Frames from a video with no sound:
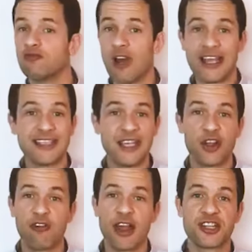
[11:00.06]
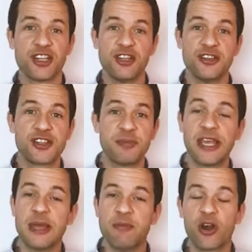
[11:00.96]
writing corrections,
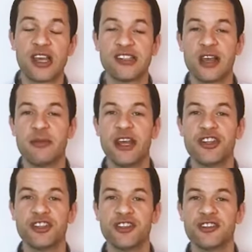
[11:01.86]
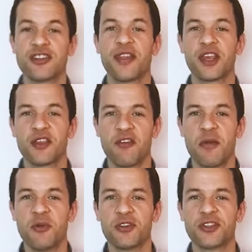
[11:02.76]
speaking mock examinations. Thank you
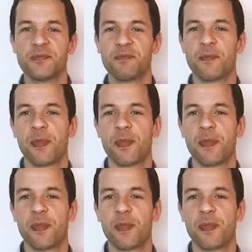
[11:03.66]
very much.